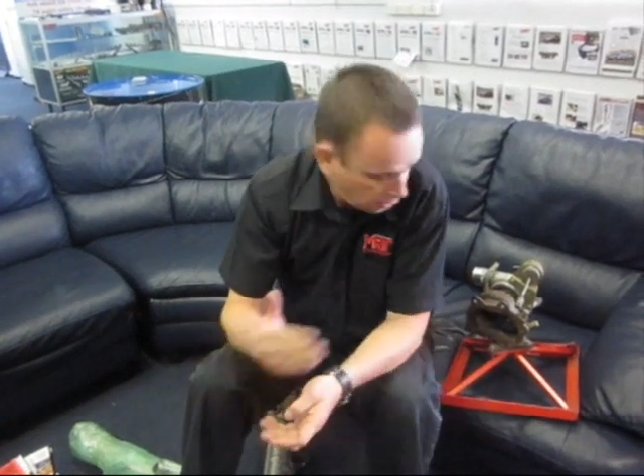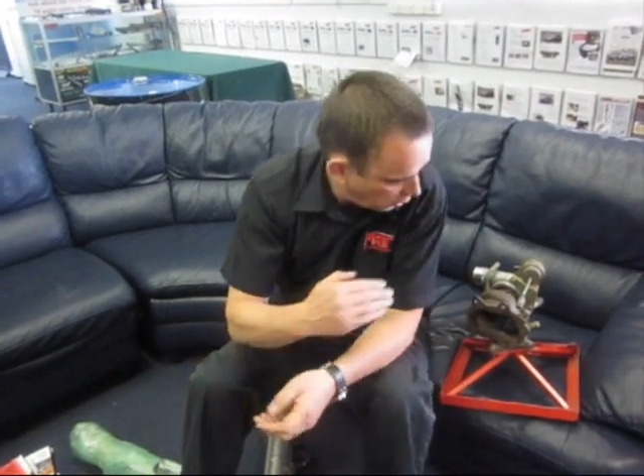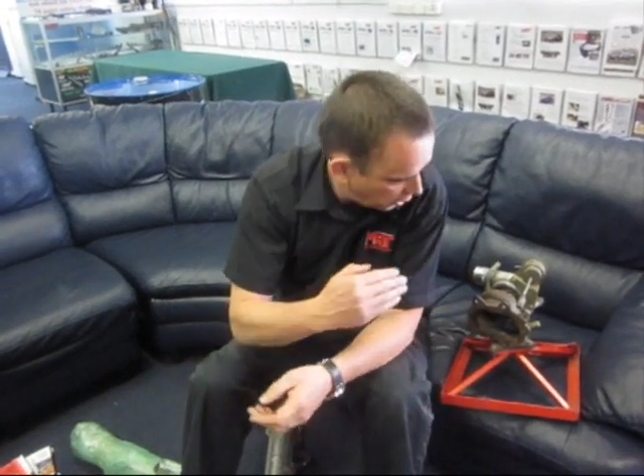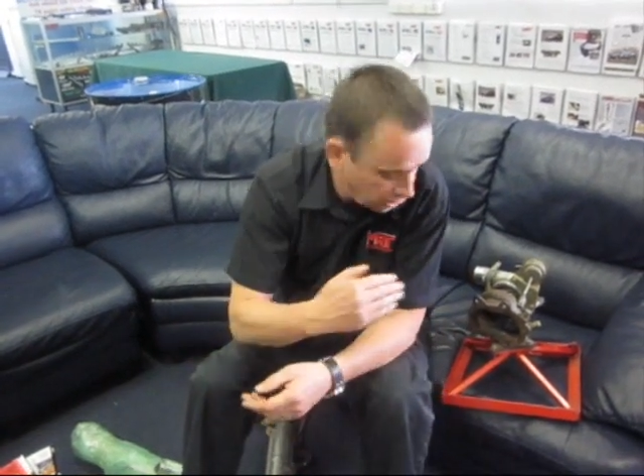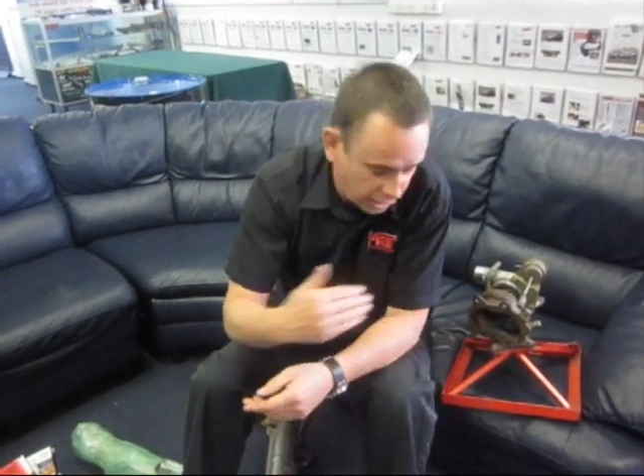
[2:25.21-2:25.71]

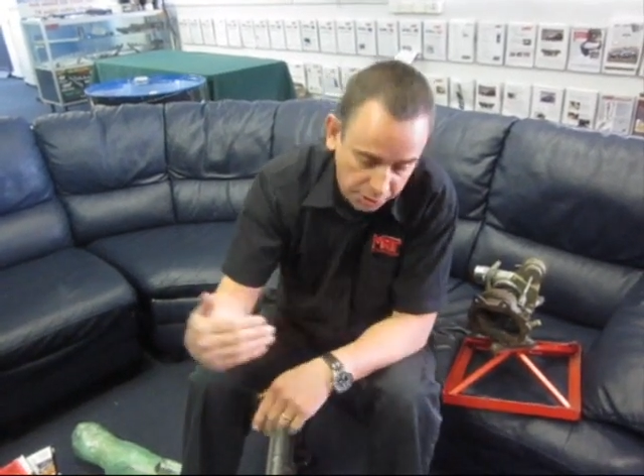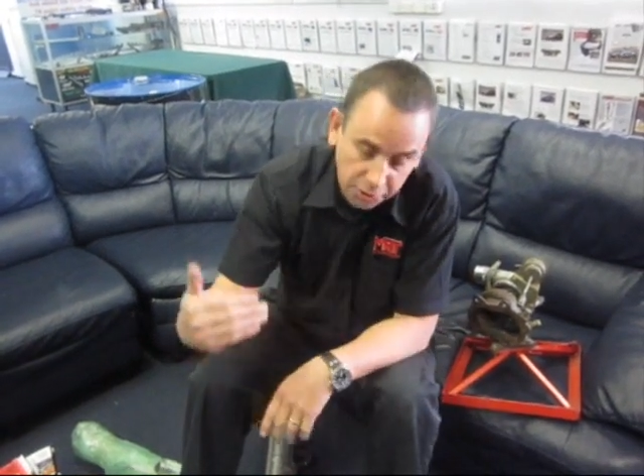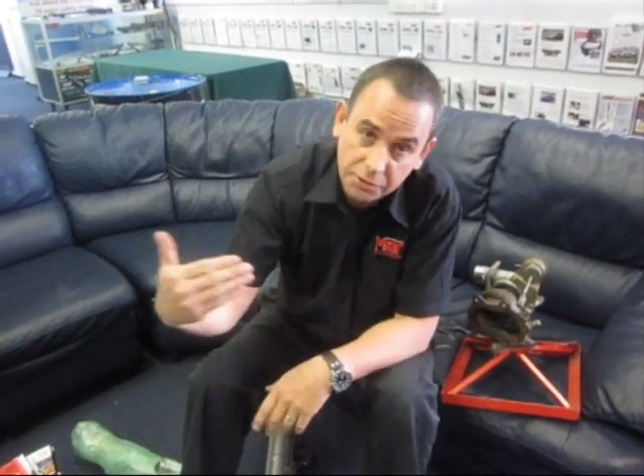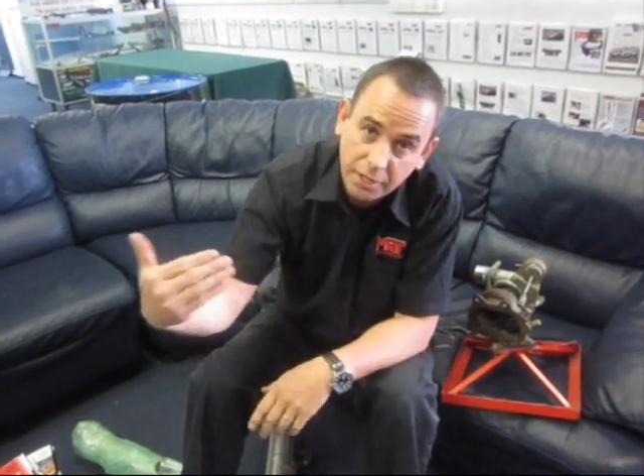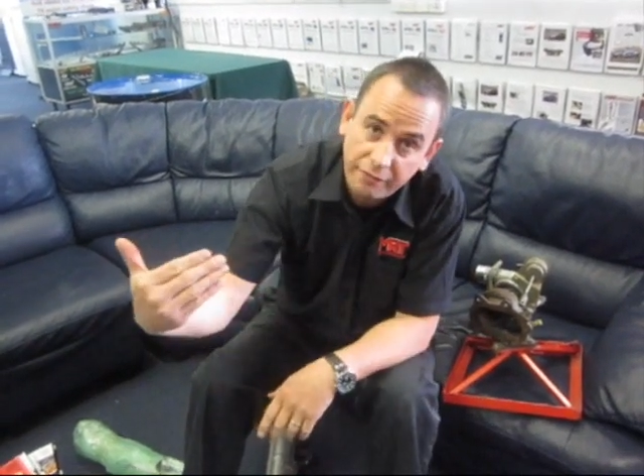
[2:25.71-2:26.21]
What you need to
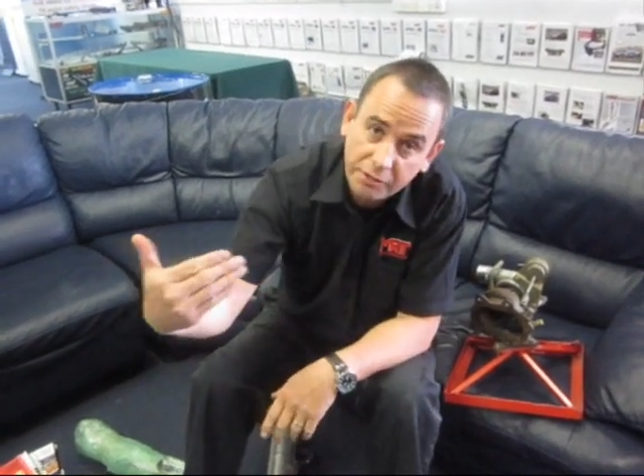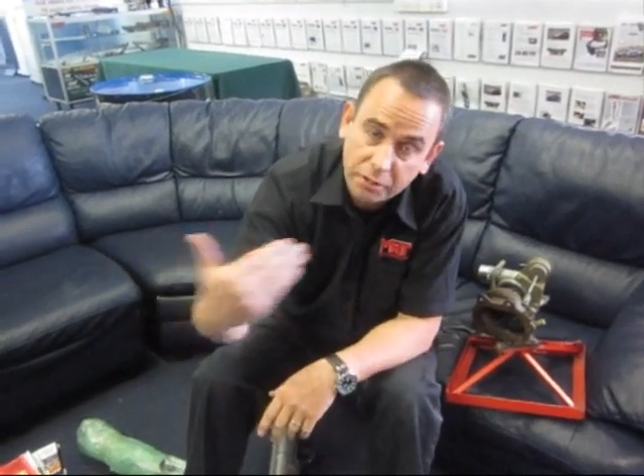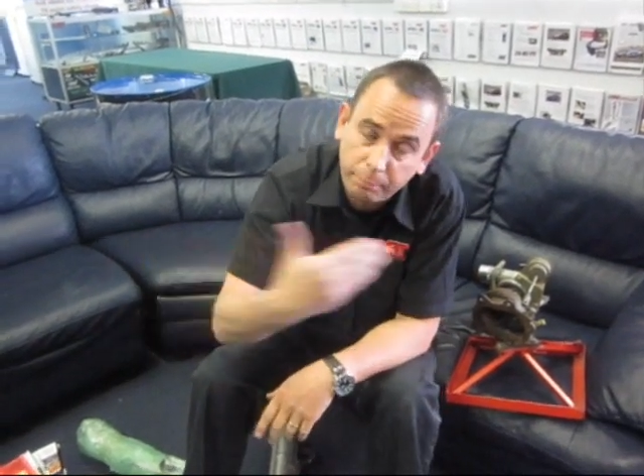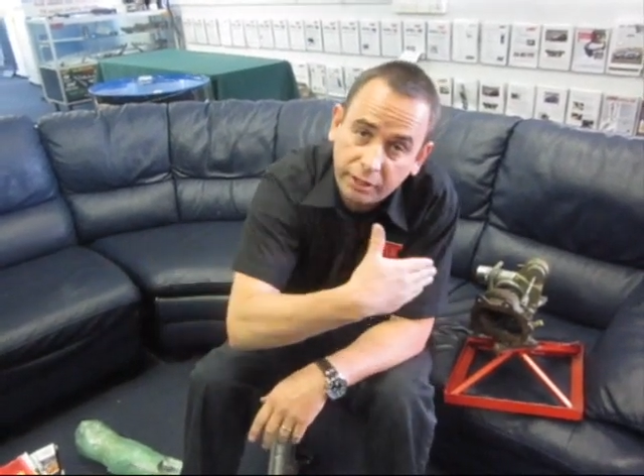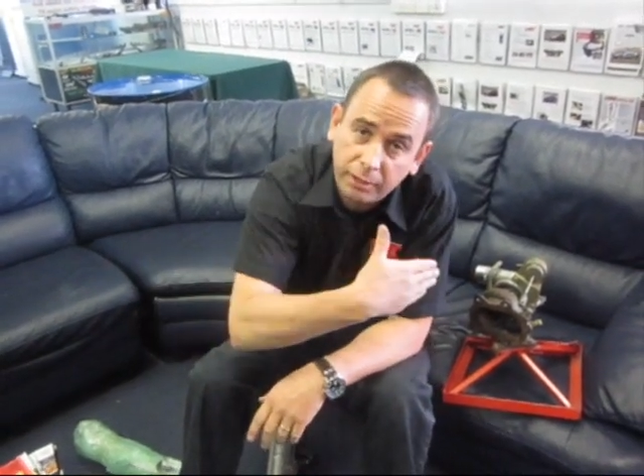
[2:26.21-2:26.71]
do is have a
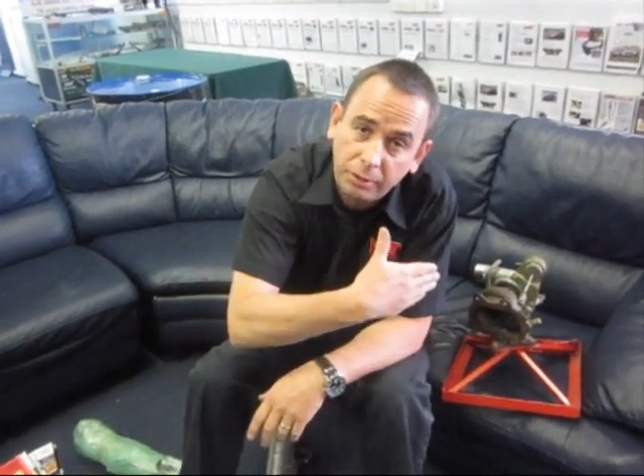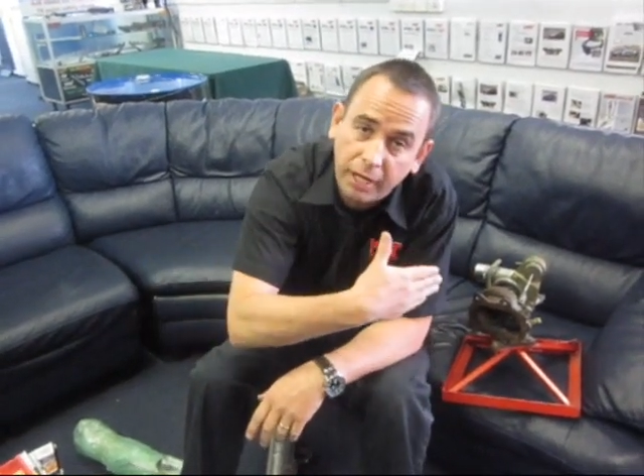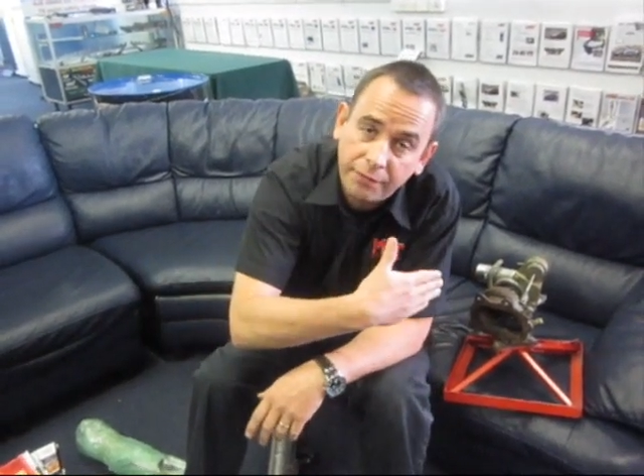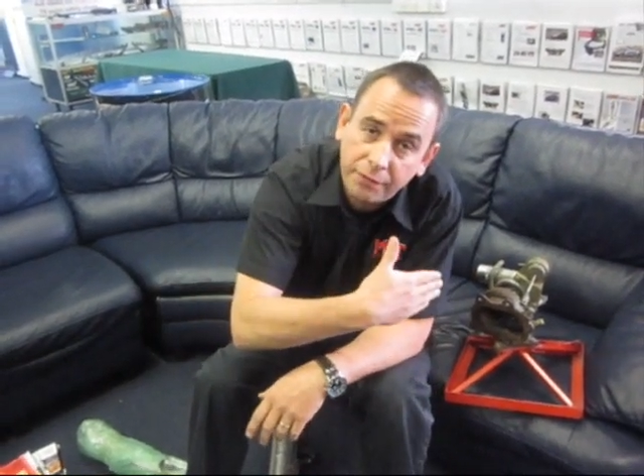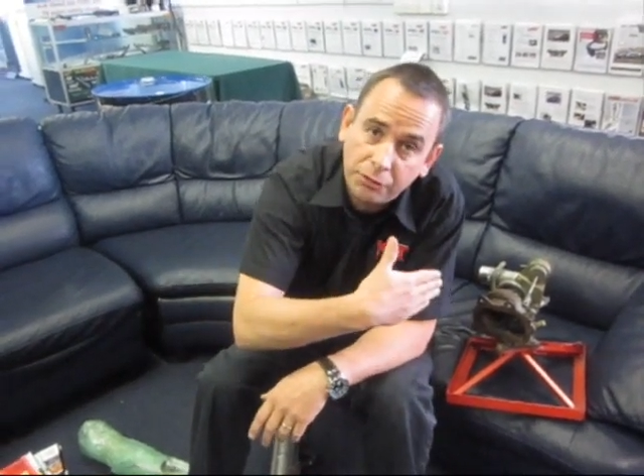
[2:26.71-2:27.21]
splitter
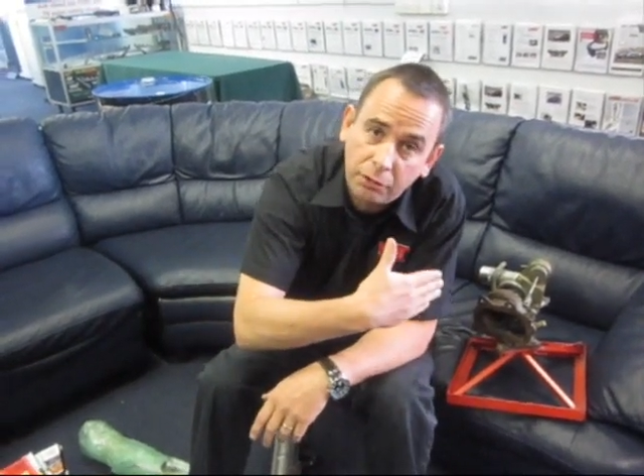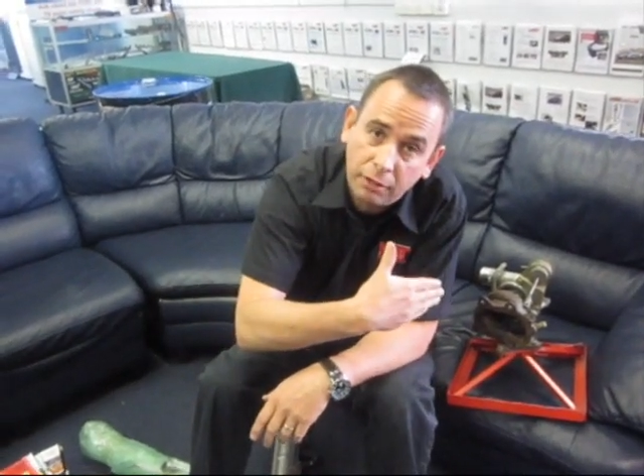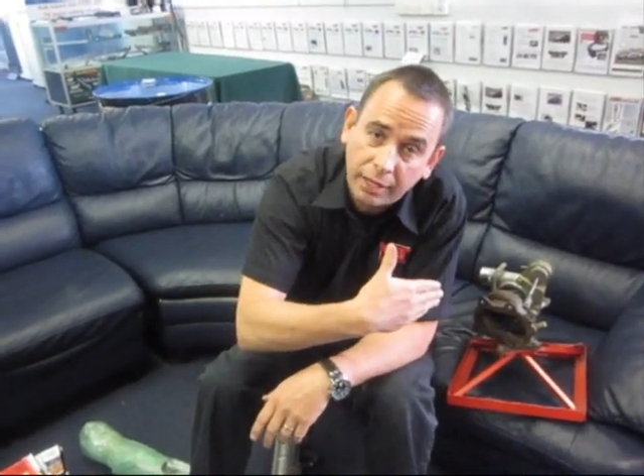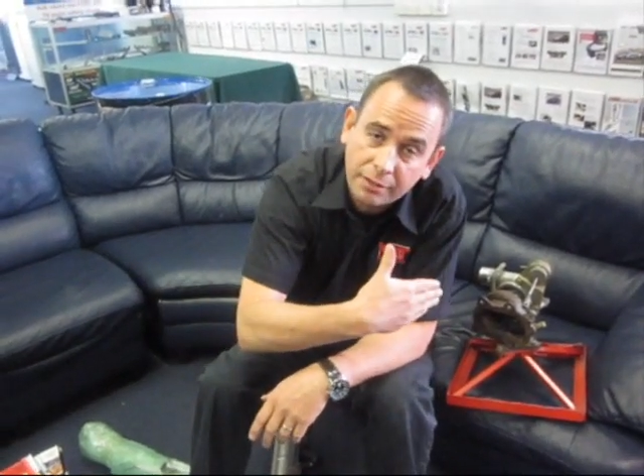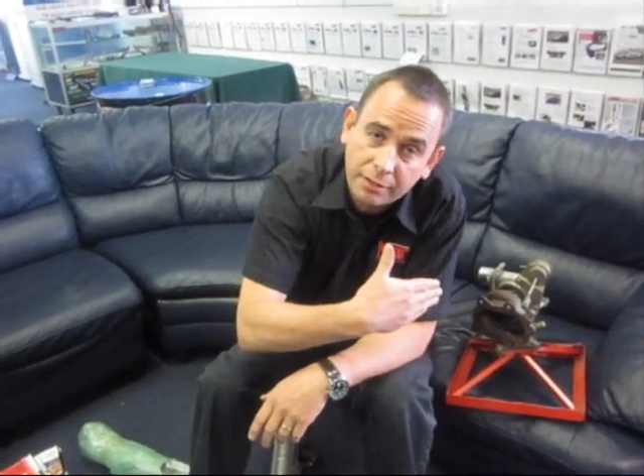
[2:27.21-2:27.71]
plate that
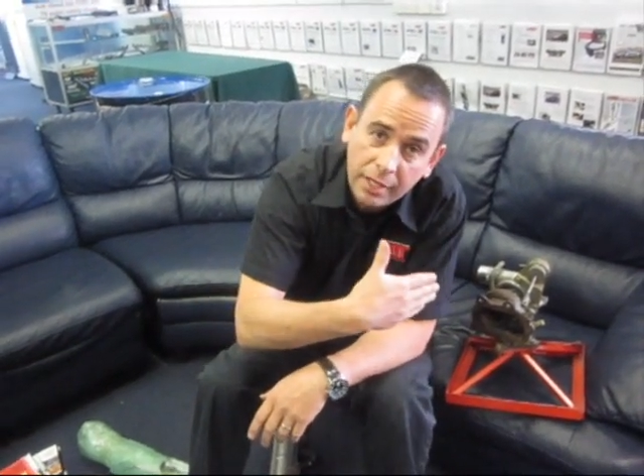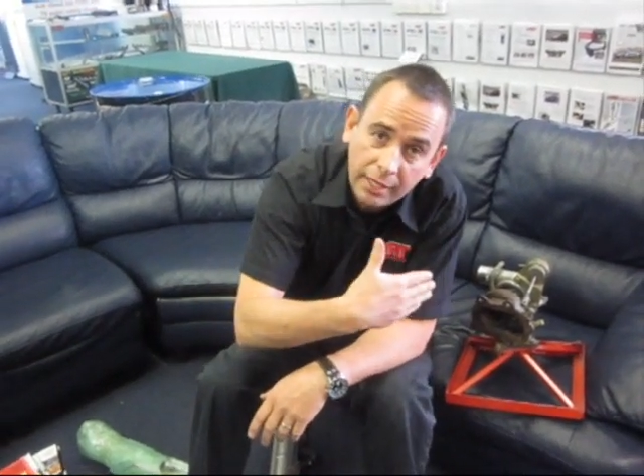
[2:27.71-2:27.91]
directs